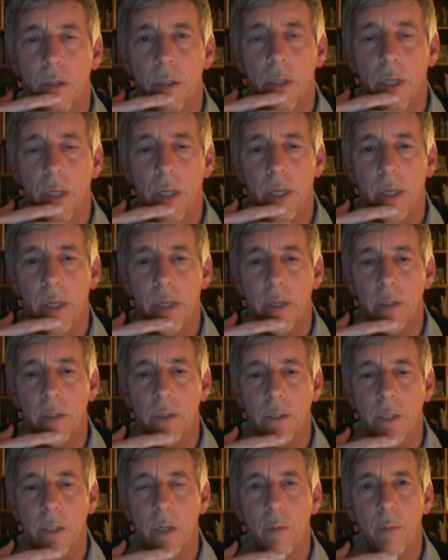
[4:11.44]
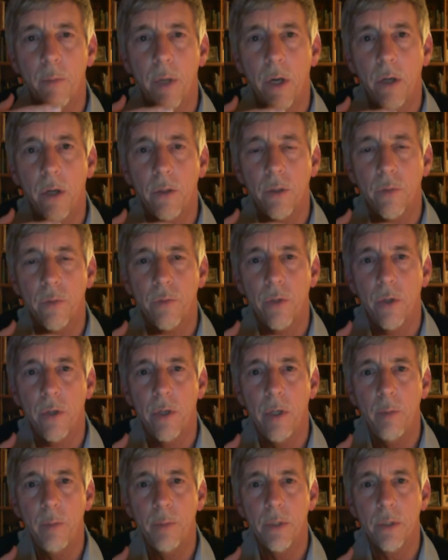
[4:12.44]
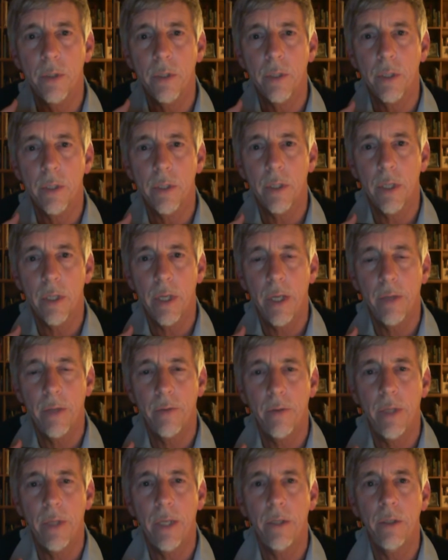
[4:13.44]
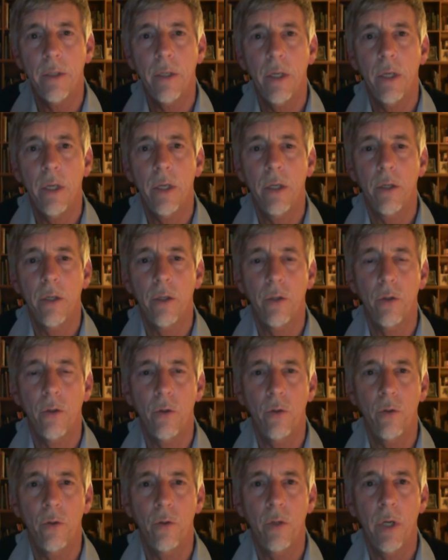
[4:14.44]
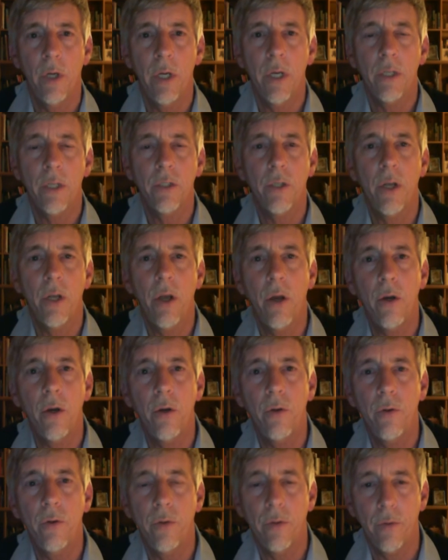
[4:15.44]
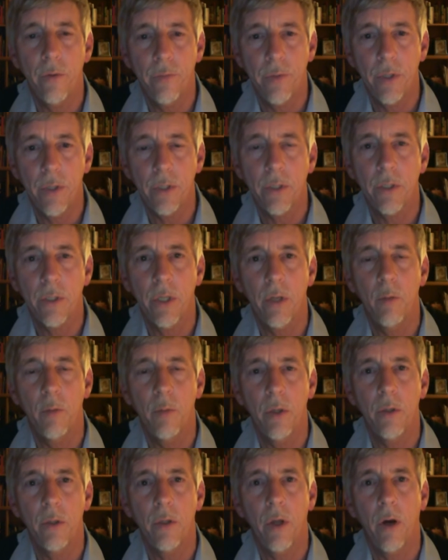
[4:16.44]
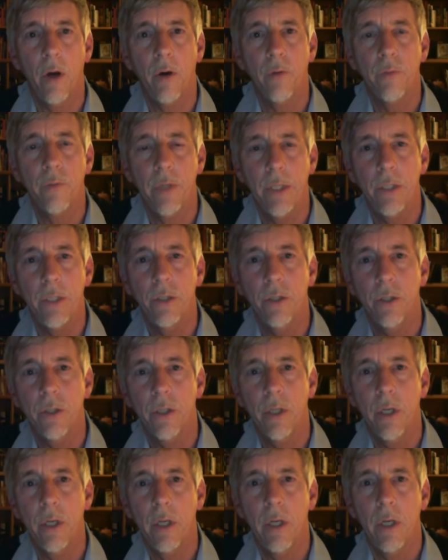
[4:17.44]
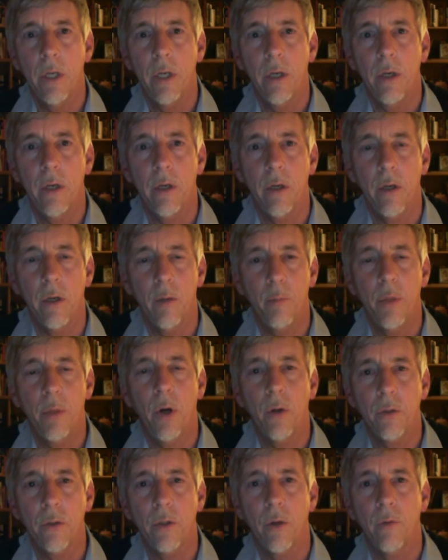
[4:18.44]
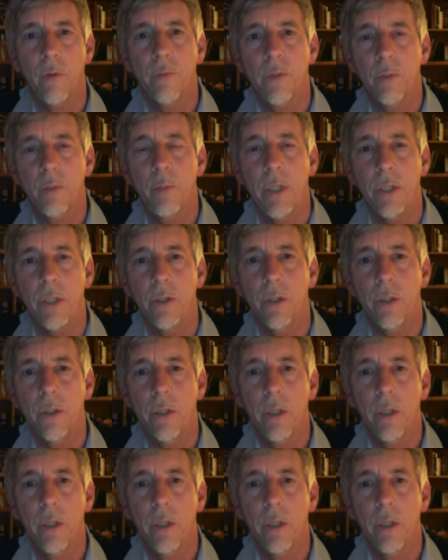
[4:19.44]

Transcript: air slip out of your lips, and then you slow the first syllable of each part of speech.